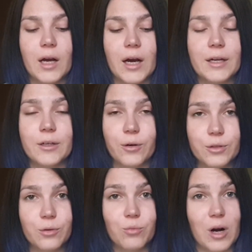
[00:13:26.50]
I know
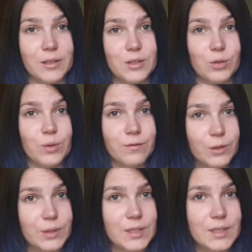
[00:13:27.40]
you want to
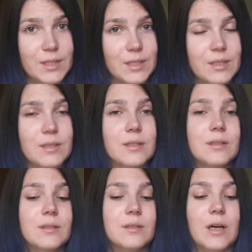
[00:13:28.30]
influence this.
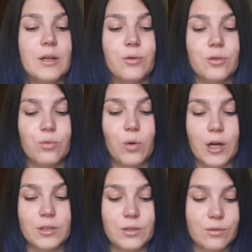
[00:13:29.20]
I know you
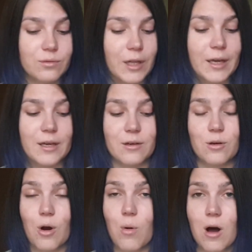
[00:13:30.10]
want to like
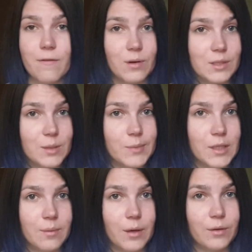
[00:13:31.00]
go off on
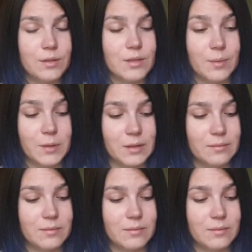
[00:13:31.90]
somebody about something.